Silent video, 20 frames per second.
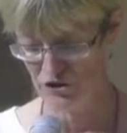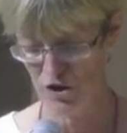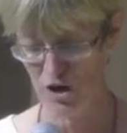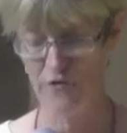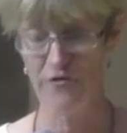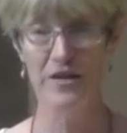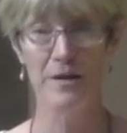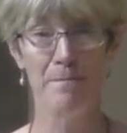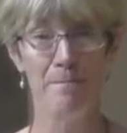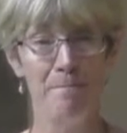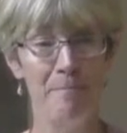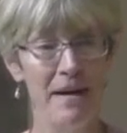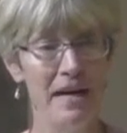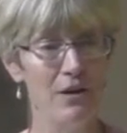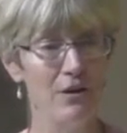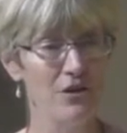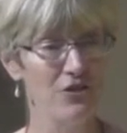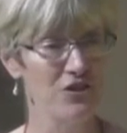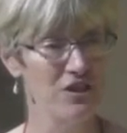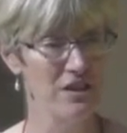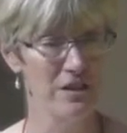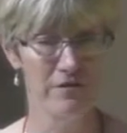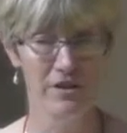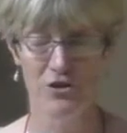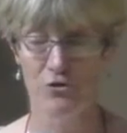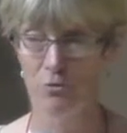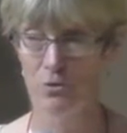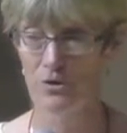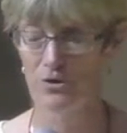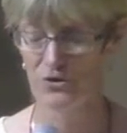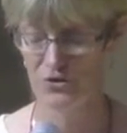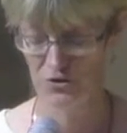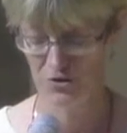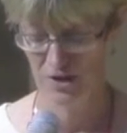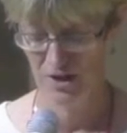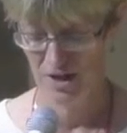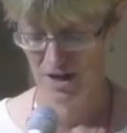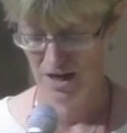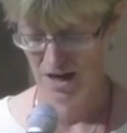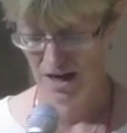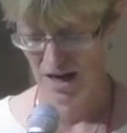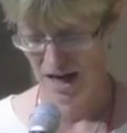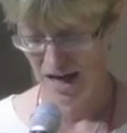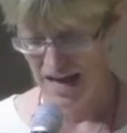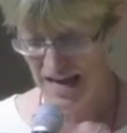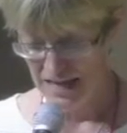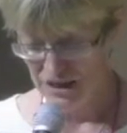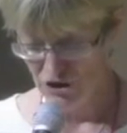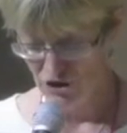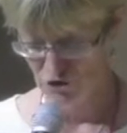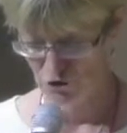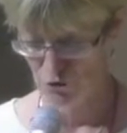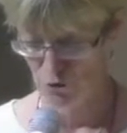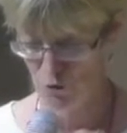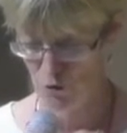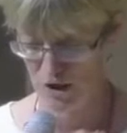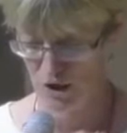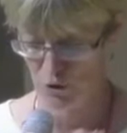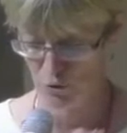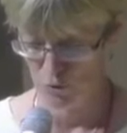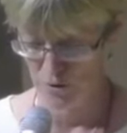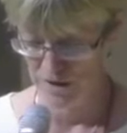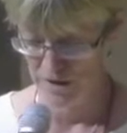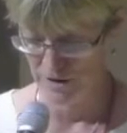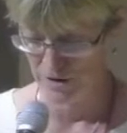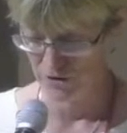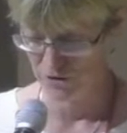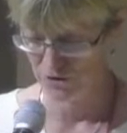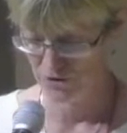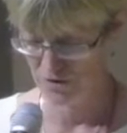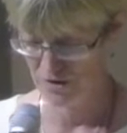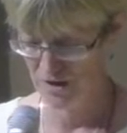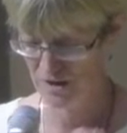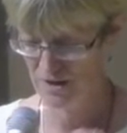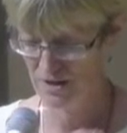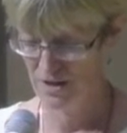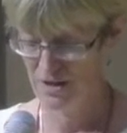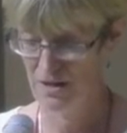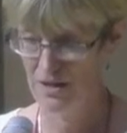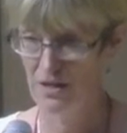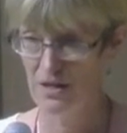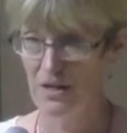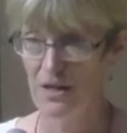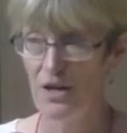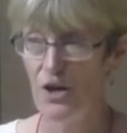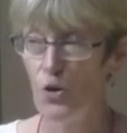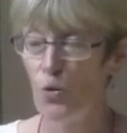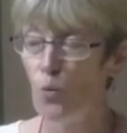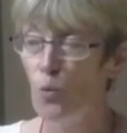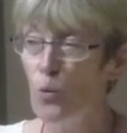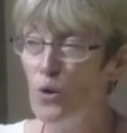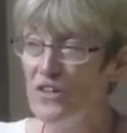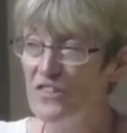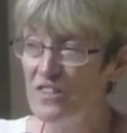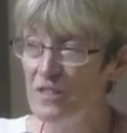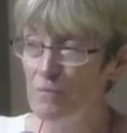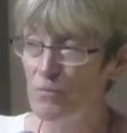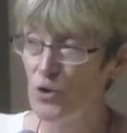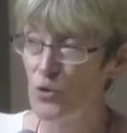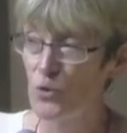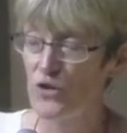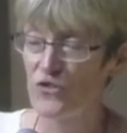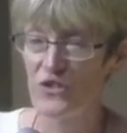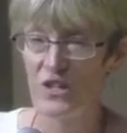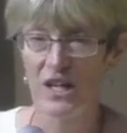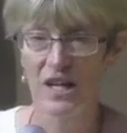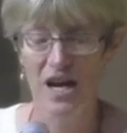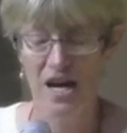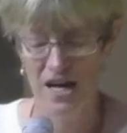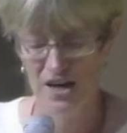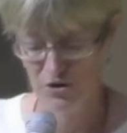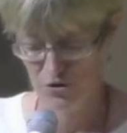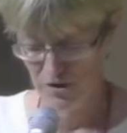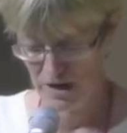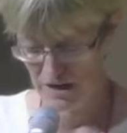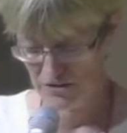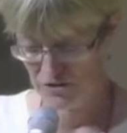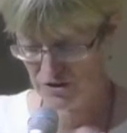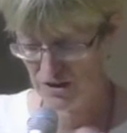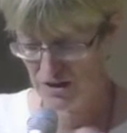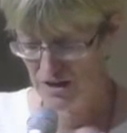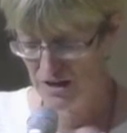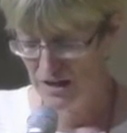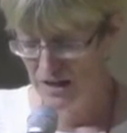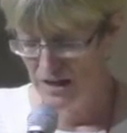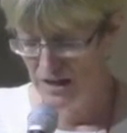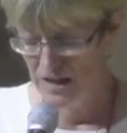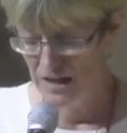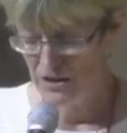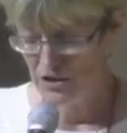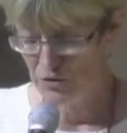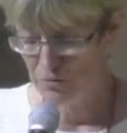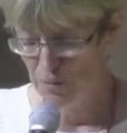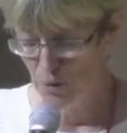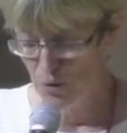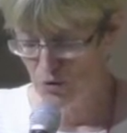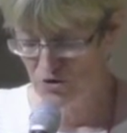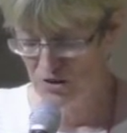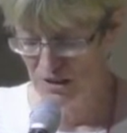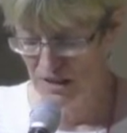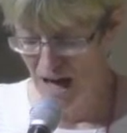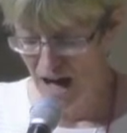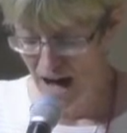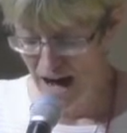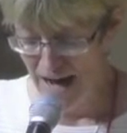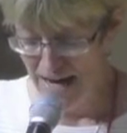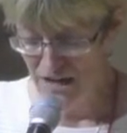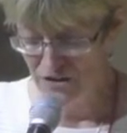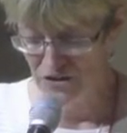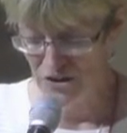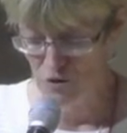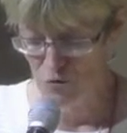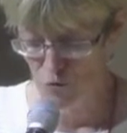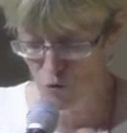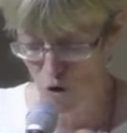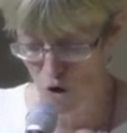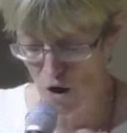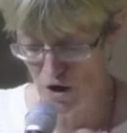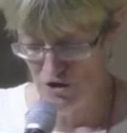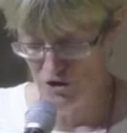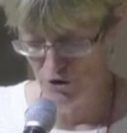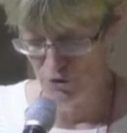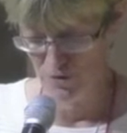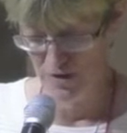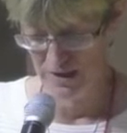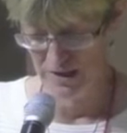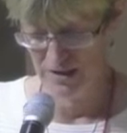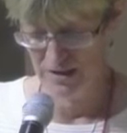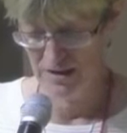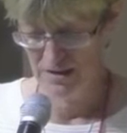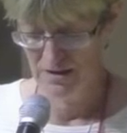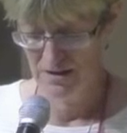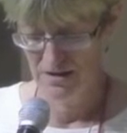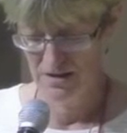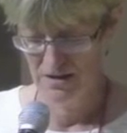careers. Whistleblowers, in contrast, expose lies and wrongdoing, which their perpetrators would like to keep secret.